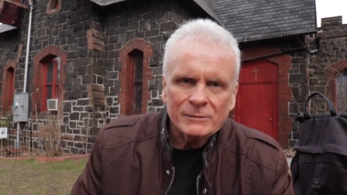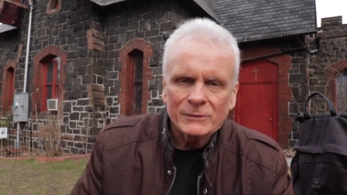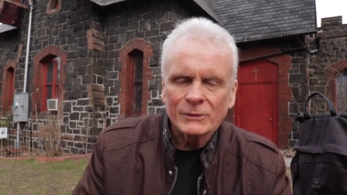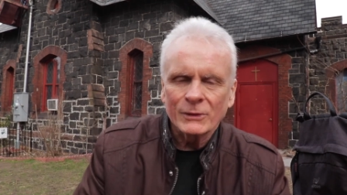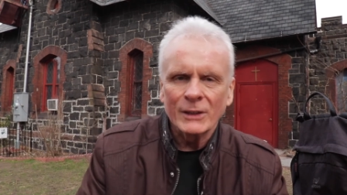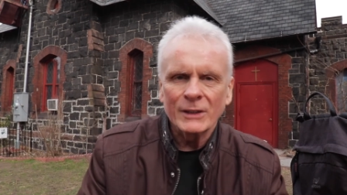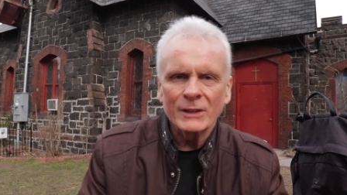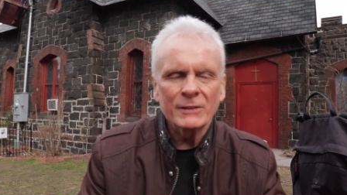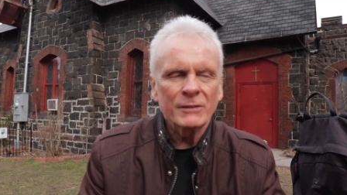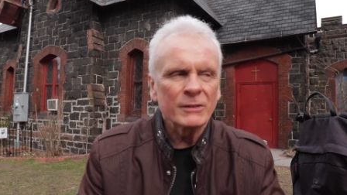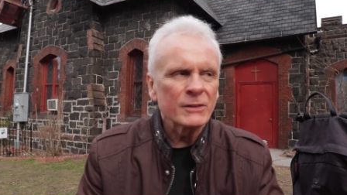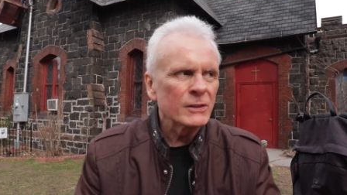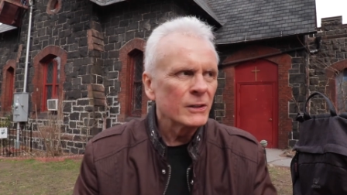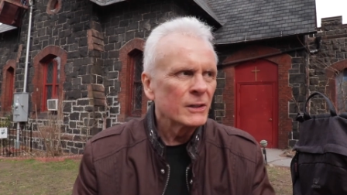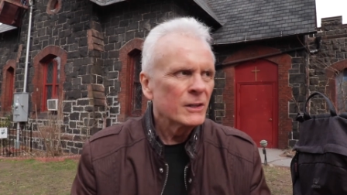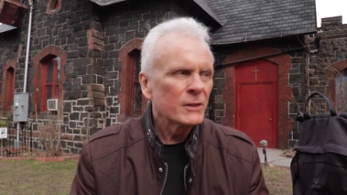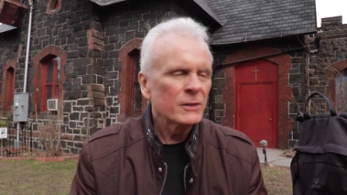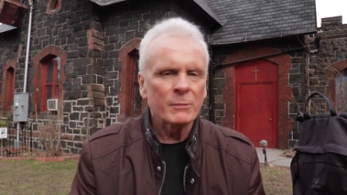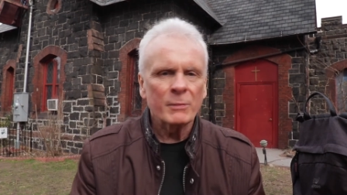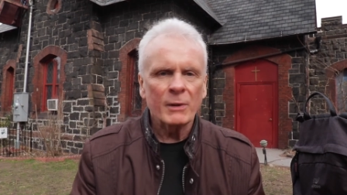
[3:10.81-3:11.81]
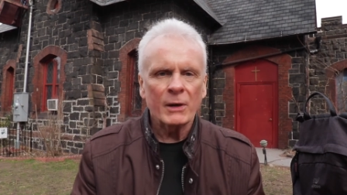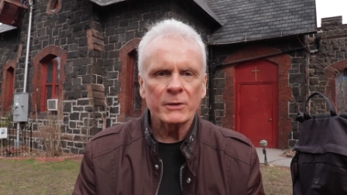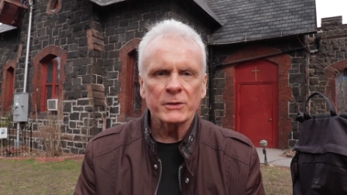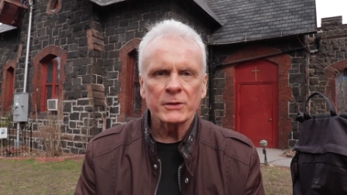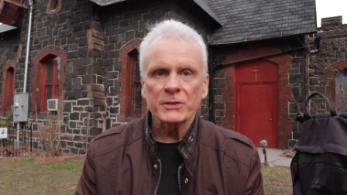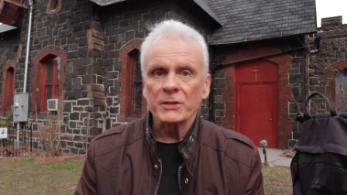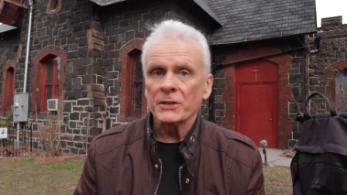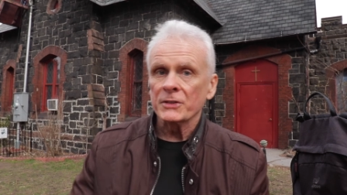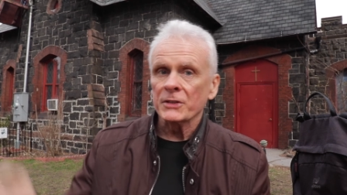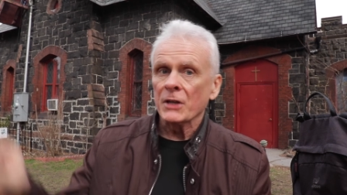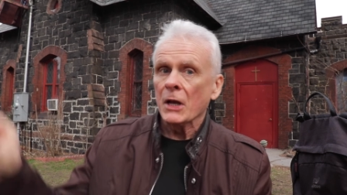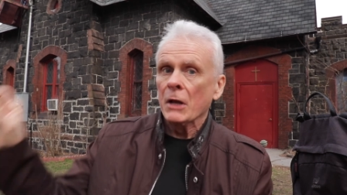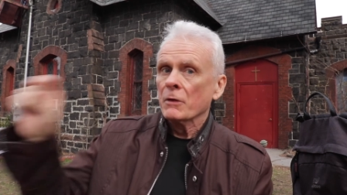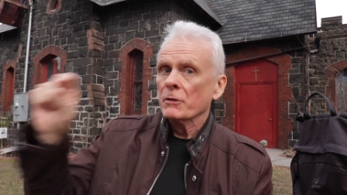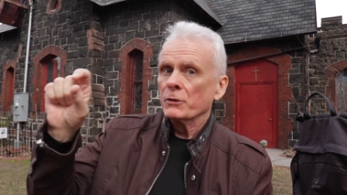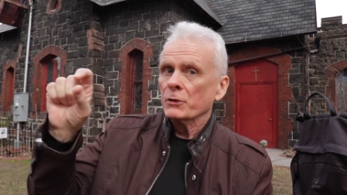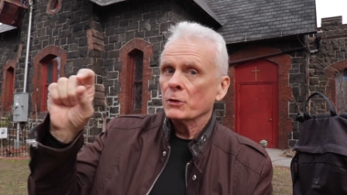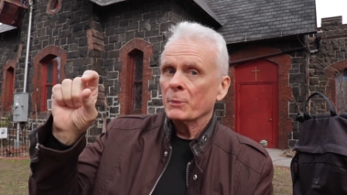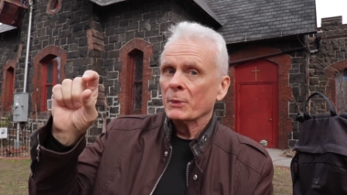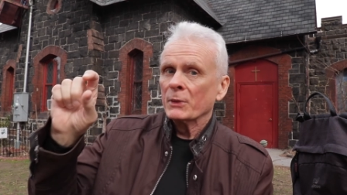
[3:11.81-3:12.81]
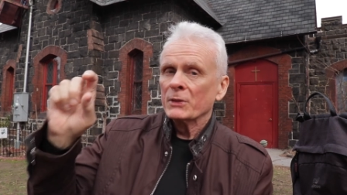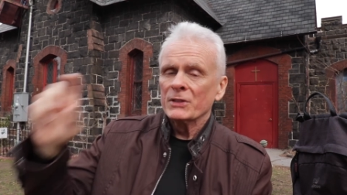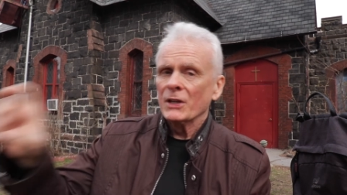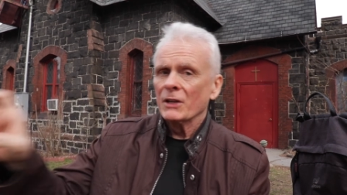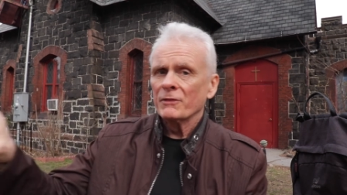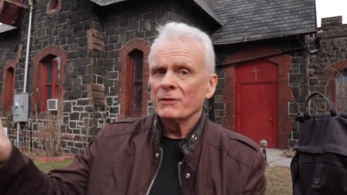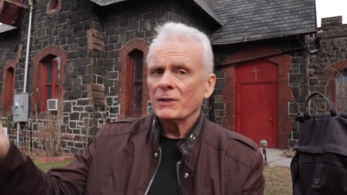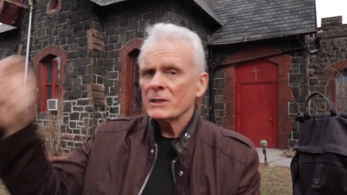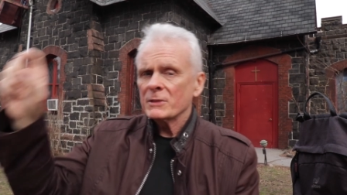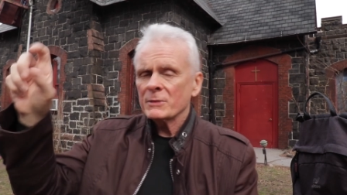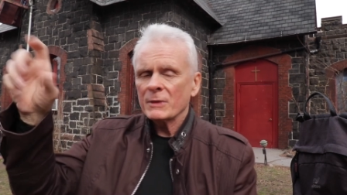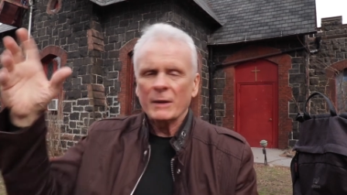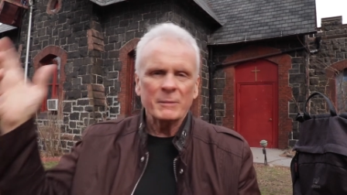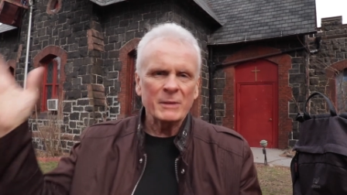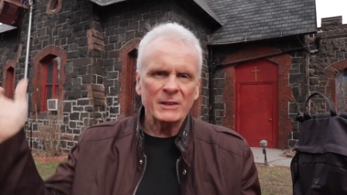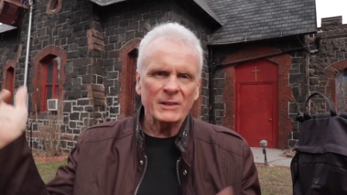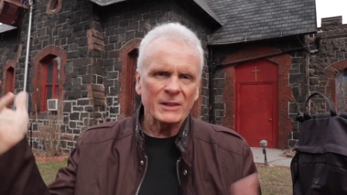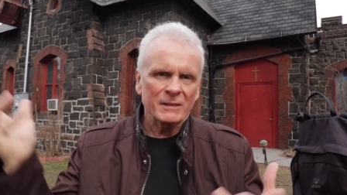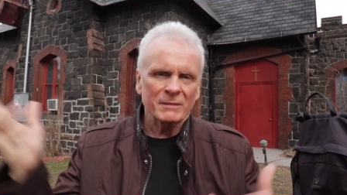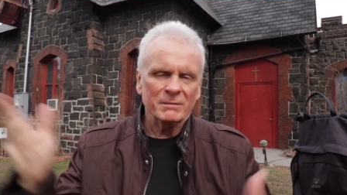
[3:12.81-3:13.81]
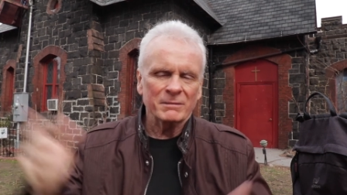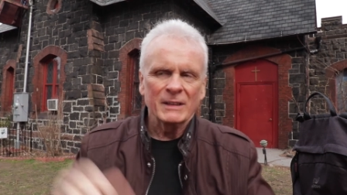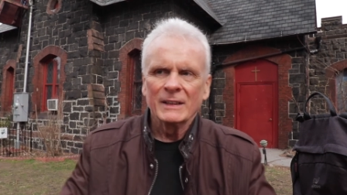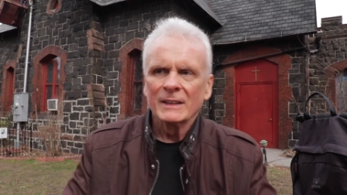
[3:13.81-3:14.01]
Right? Even the, the browser says, new person on Facebook. I mean, they,